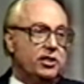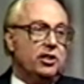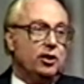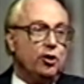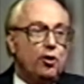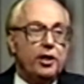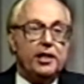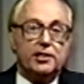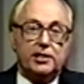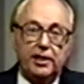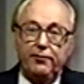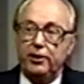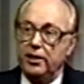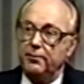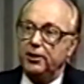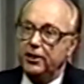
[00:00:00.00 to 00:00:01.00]
the Lord has
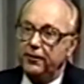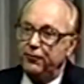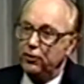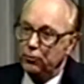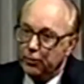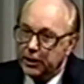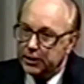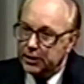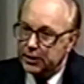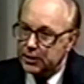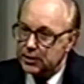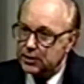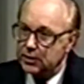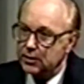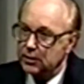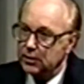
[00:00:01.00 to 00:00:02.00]
given him a different
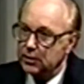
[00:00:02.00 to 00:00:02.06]
witness.